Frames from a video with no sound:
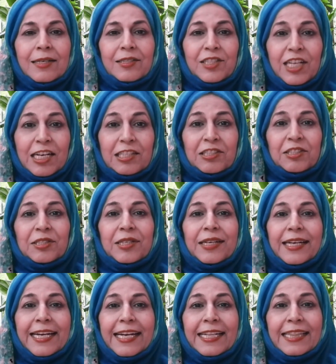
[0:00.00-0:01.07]
Just
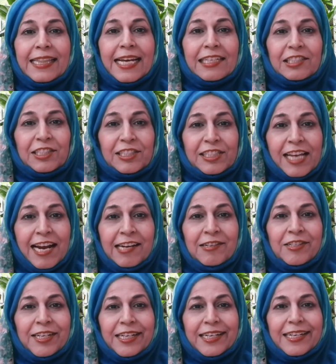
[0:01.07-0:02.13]
in the
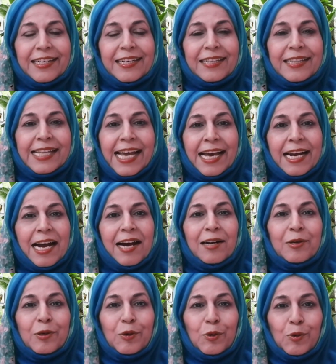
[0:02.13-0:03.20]
center, there
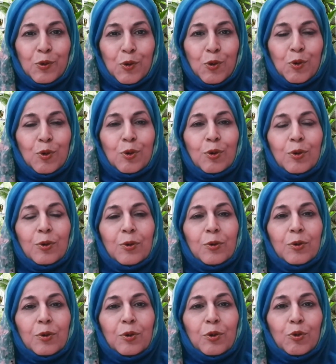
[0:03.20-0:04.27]
are 2
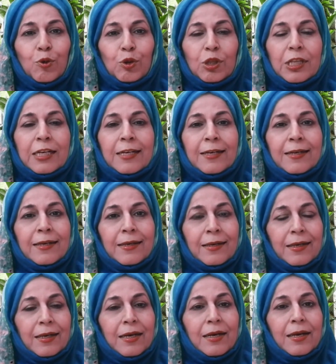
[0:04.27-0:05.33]
teeth
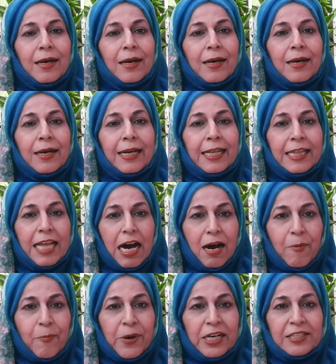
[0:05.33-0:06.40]
in the
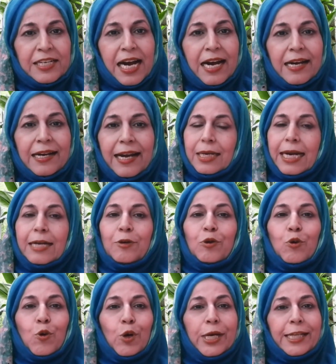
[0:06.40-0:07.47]
upper jaw and
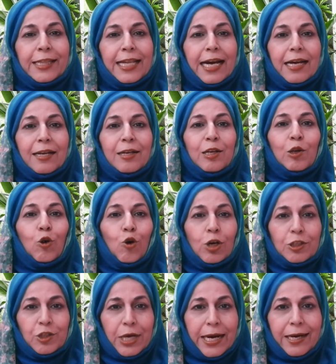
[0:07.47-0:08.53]
2 in the lower
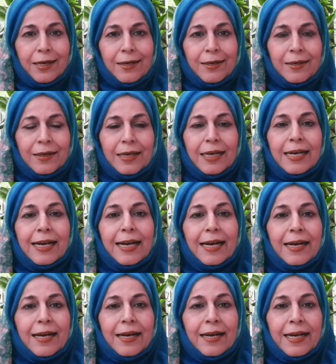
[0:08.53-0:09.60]
jaw.
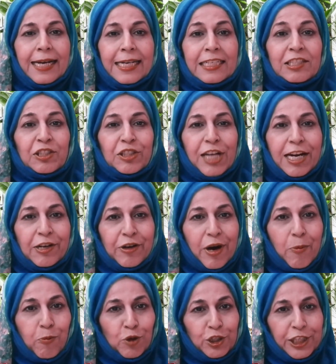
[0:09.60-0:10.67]
In
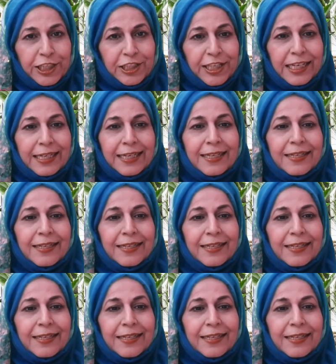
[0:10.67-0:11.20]
central position,